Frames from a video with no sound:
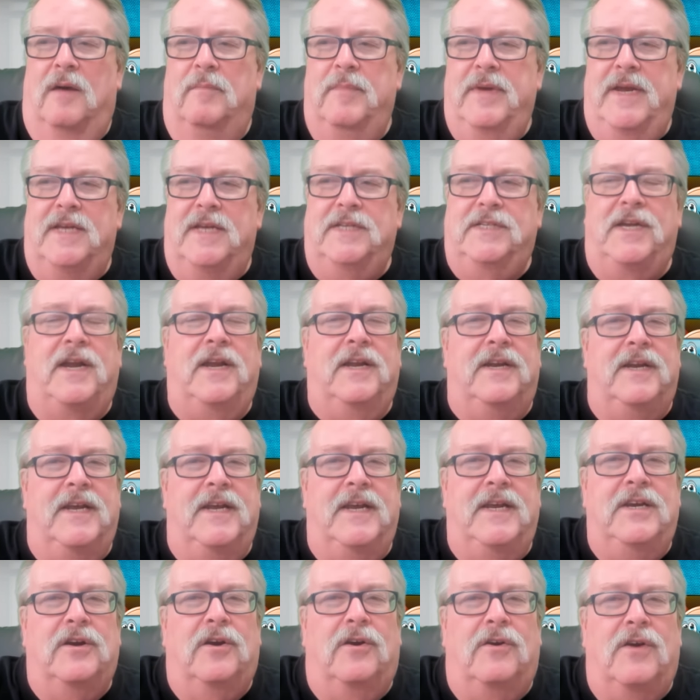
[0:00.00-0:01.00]
He has had an
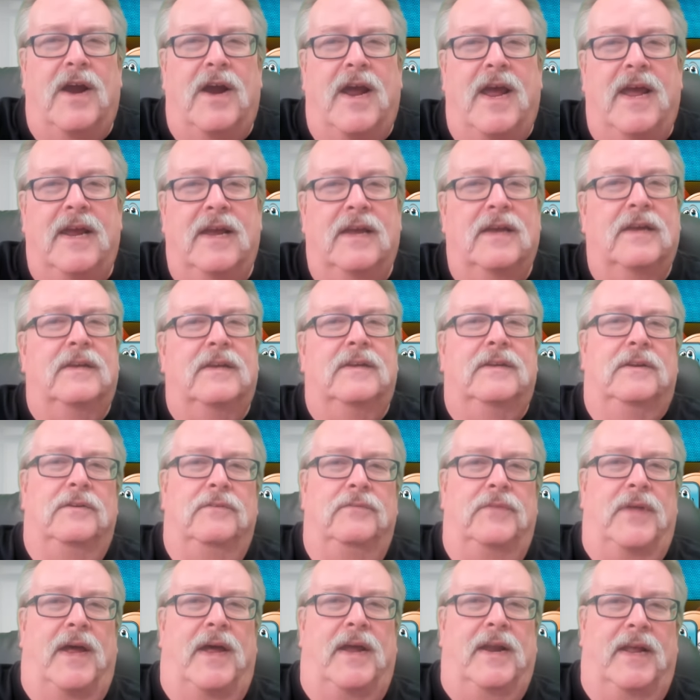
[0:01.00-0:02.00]
ERA
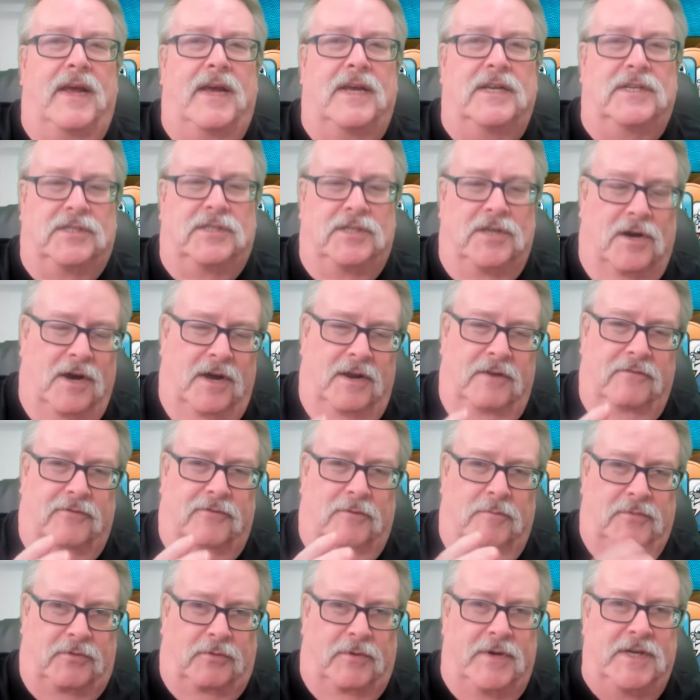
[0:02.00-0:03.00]
that has gone
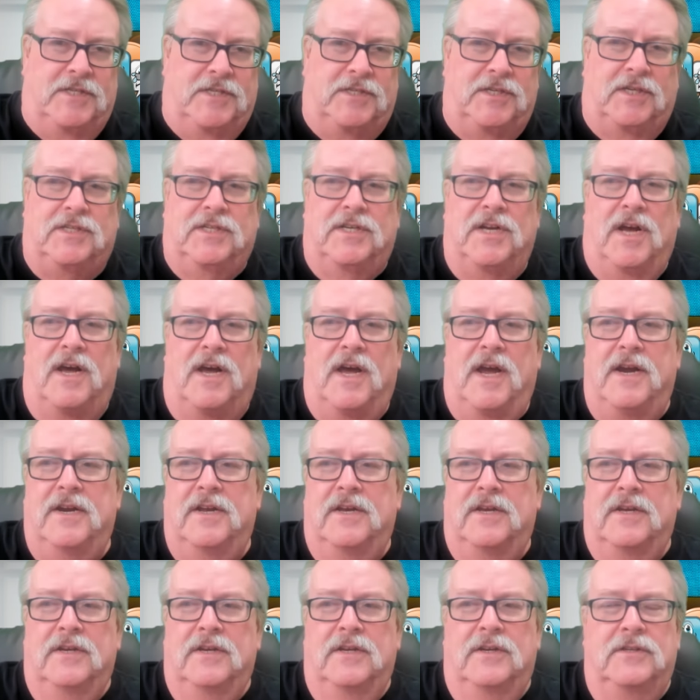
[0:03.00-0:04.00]
from 3.69
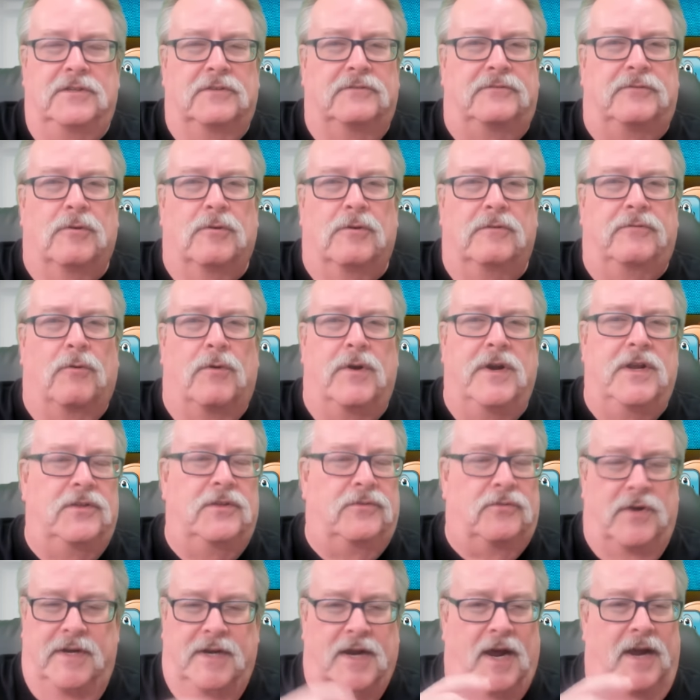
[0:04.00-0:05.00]
to
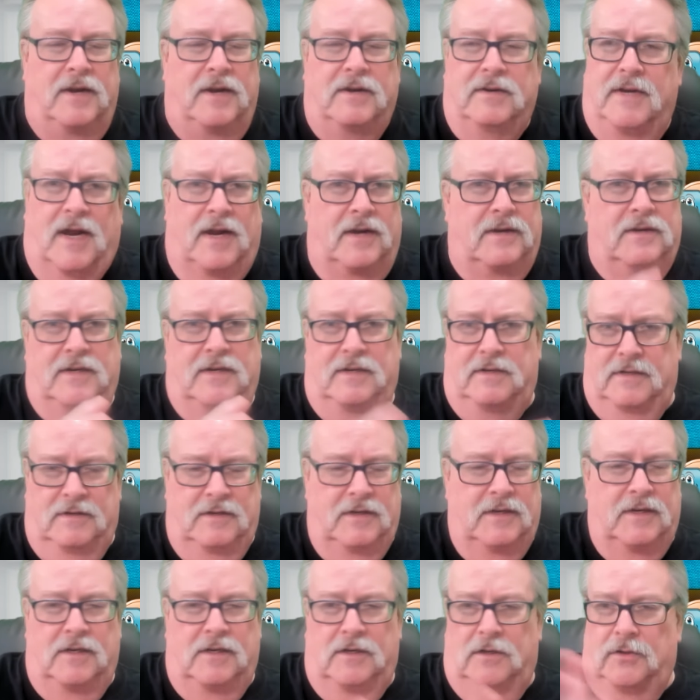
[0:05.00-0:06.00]
4.43, not in
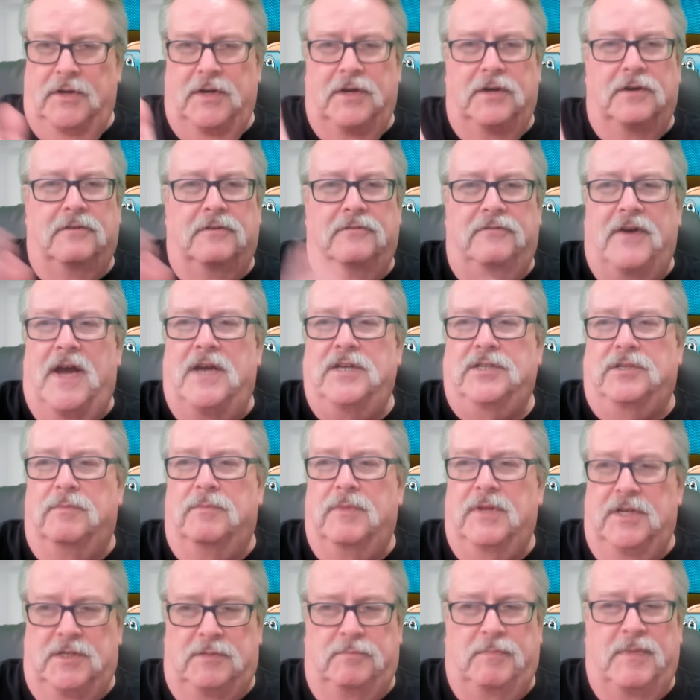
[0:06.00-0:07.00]
a linear fashion,
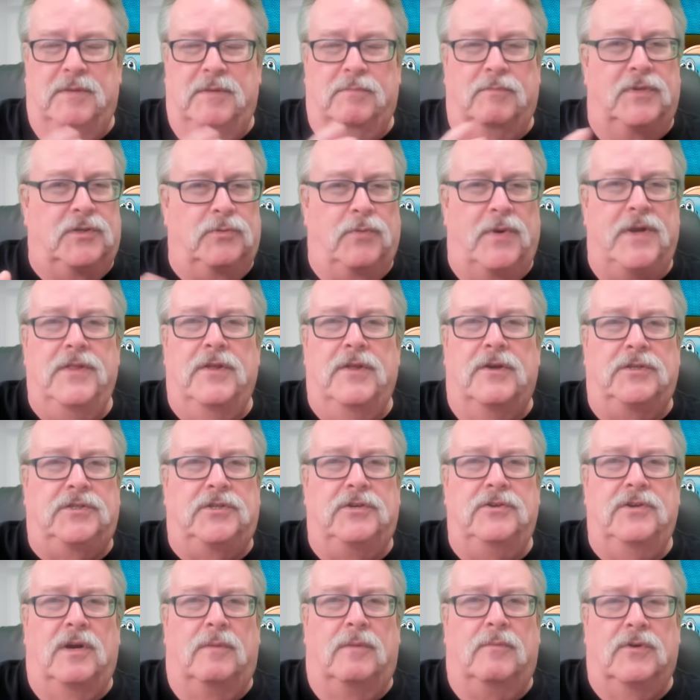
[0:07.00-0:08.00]
but it's been between those
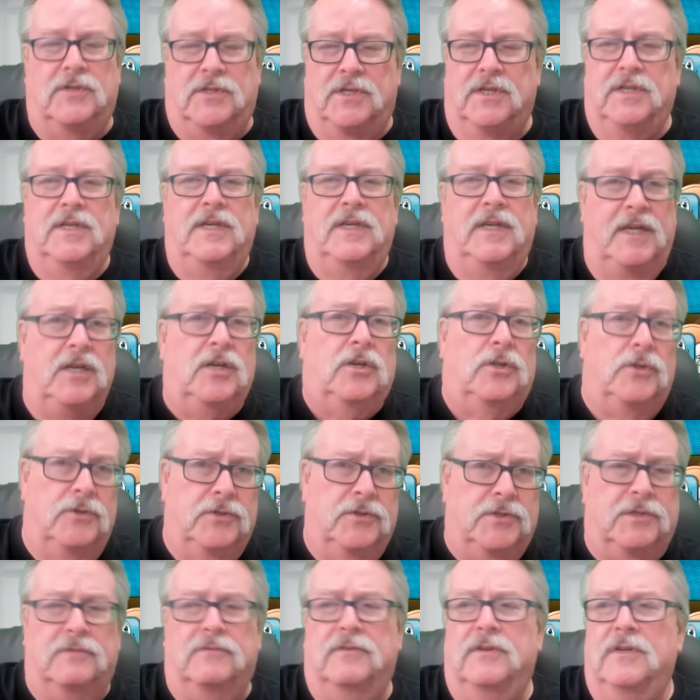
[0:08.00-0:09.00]
two numbers,
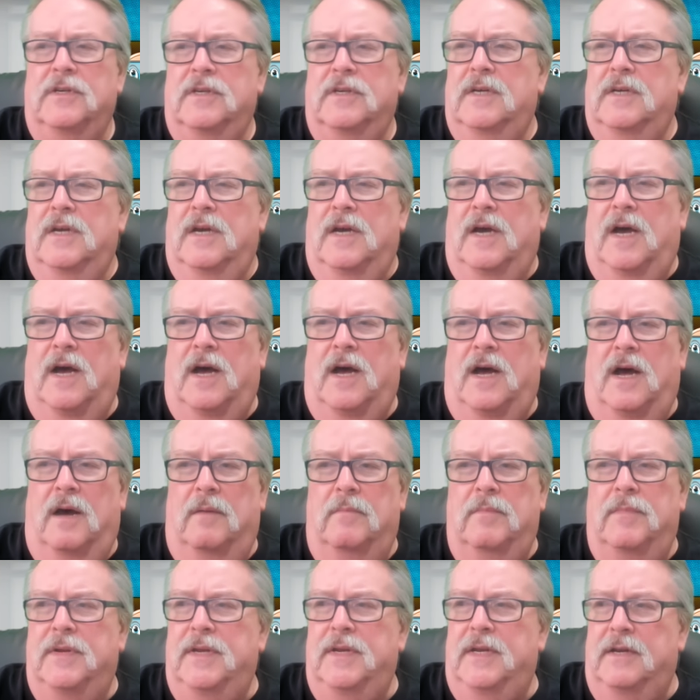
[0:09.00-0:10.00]
inclusive,
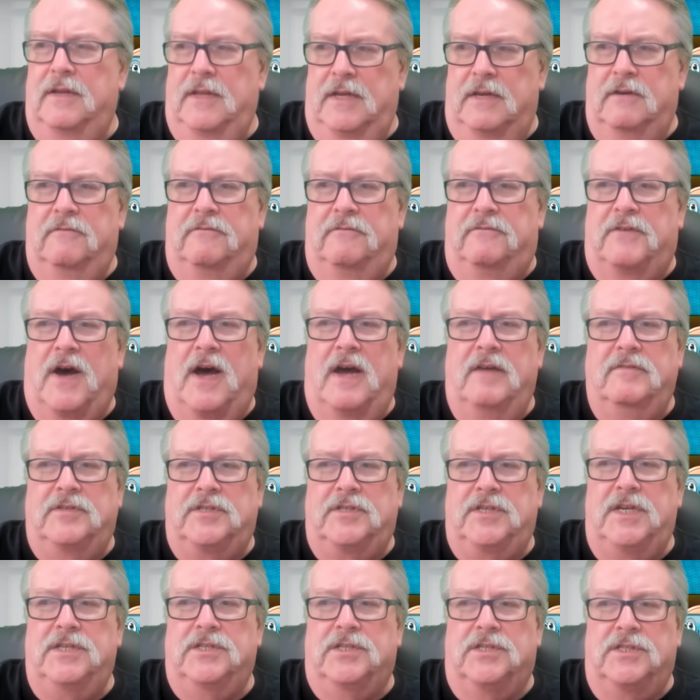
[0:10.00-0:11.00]
in five
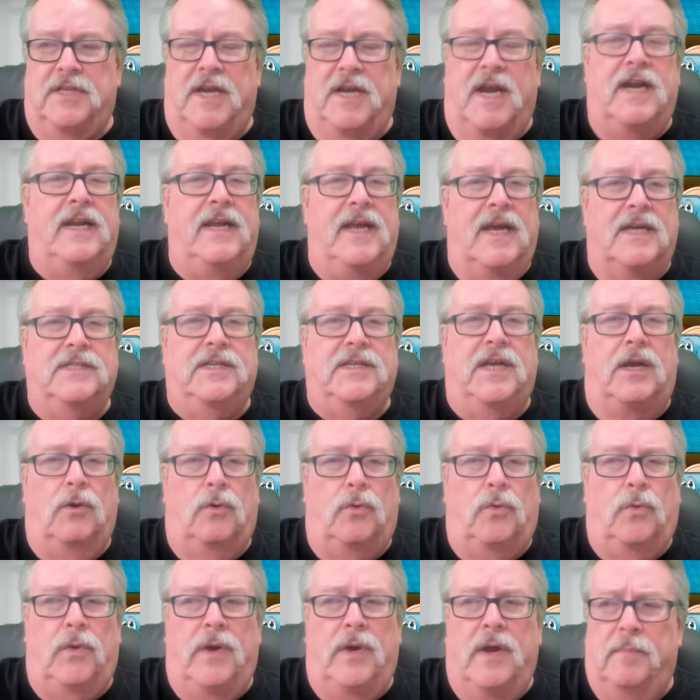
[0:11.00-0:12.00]
seasons. And he has a
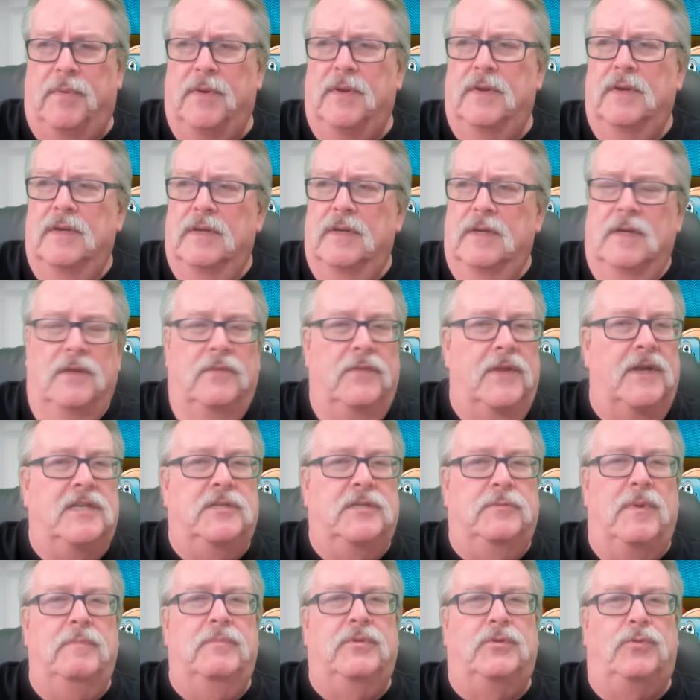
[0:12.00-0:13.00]
whip that has
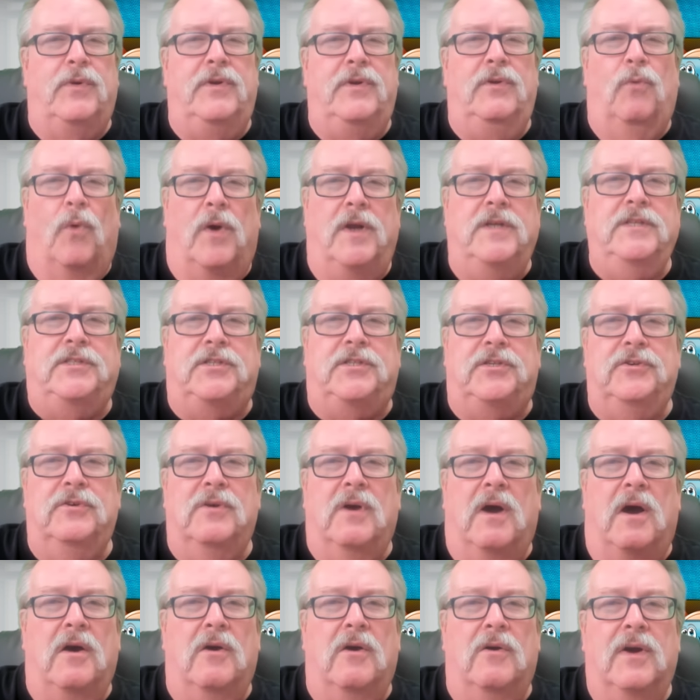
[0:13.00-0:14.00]
been between
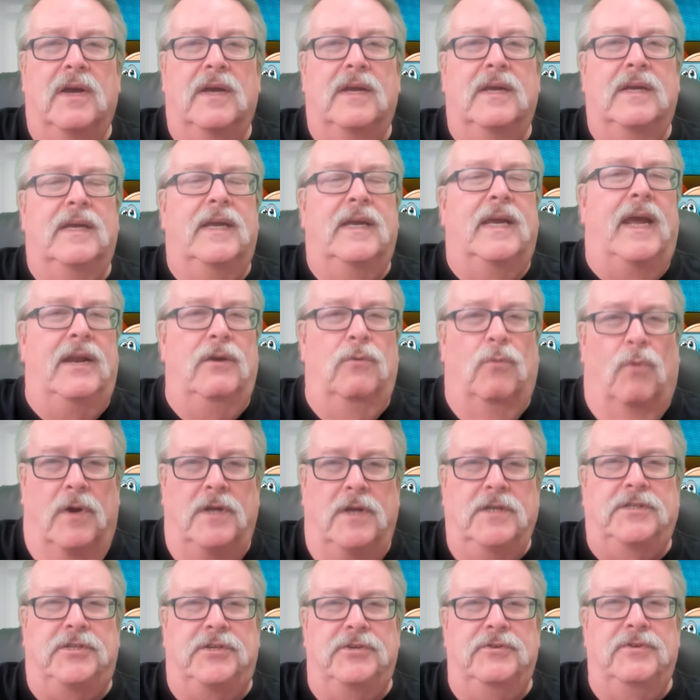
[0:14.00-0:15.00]
1.20 and
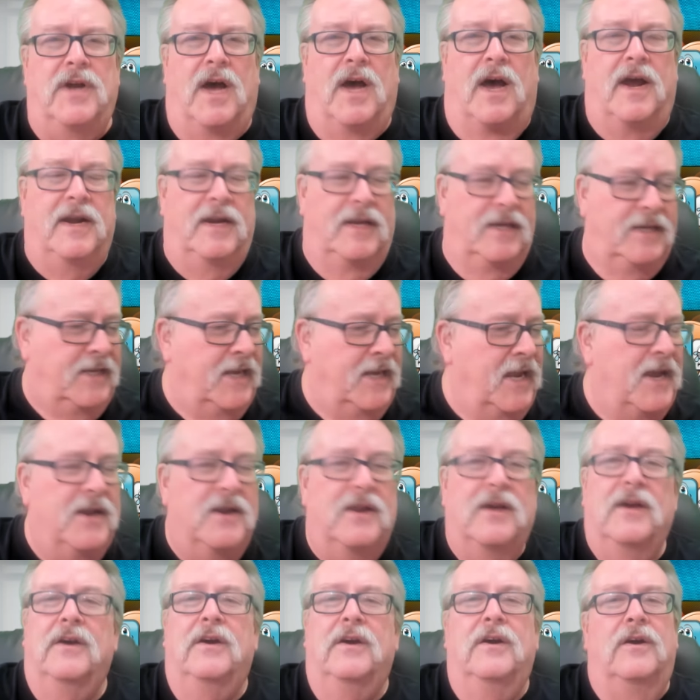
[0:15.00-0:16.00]
1.29.
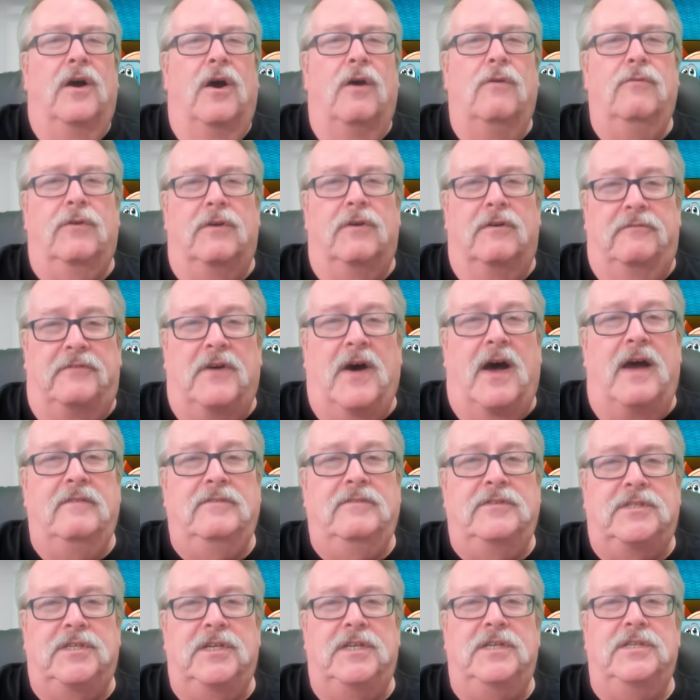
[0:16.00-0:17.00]
Again, over a
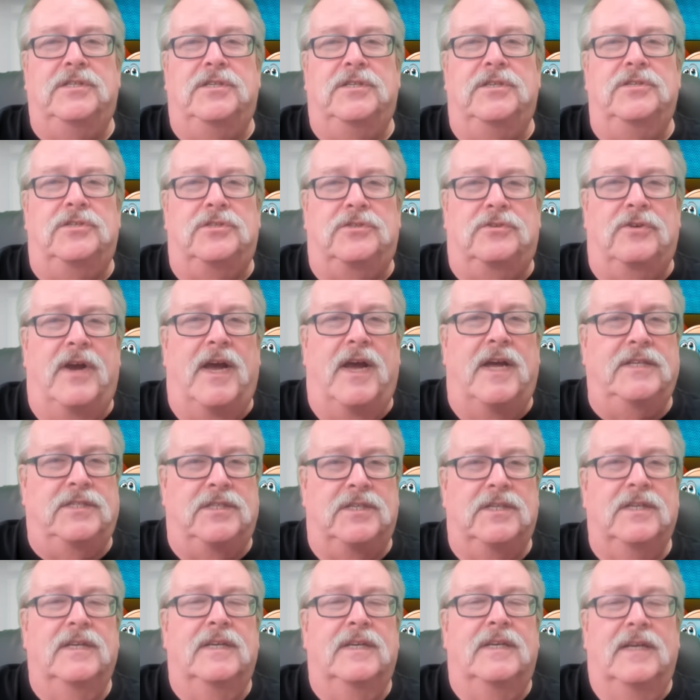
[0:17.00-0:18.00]
five-season
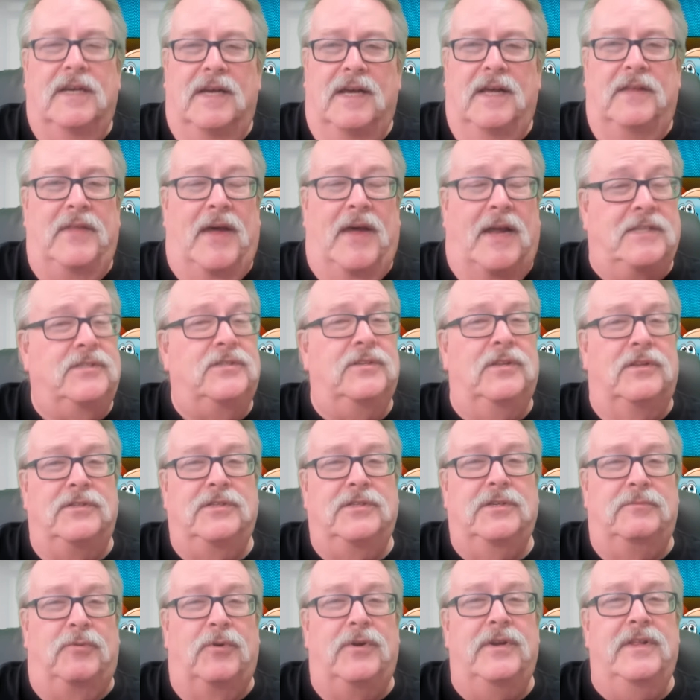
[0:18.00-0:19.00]
stretch, that's
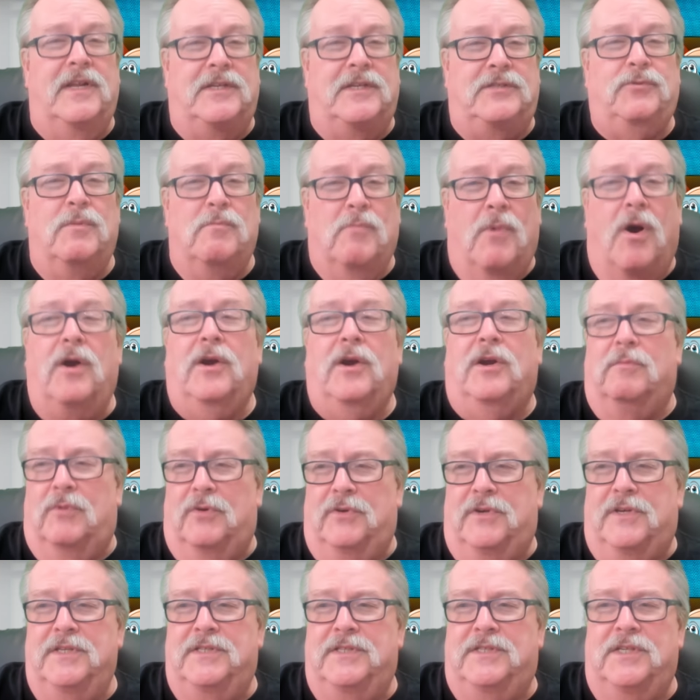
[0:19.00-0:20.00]
remarkable
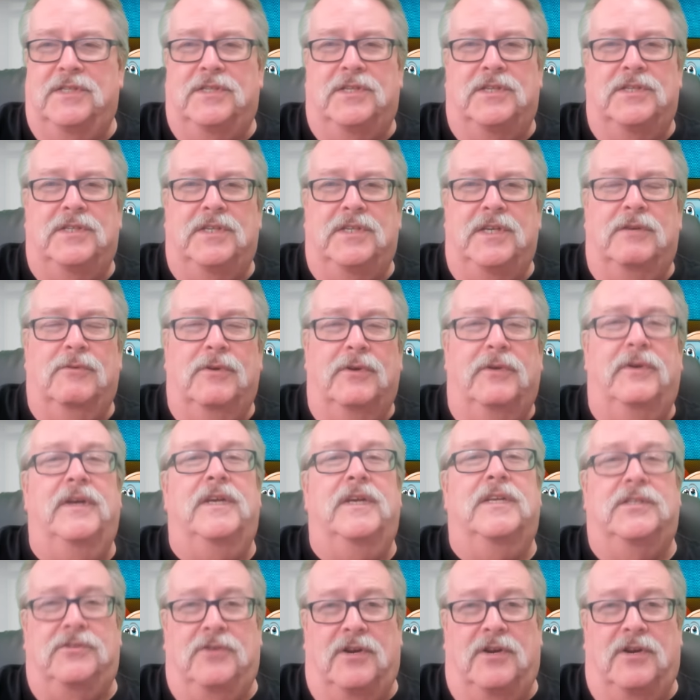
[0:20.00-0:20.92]
consistency. It really is.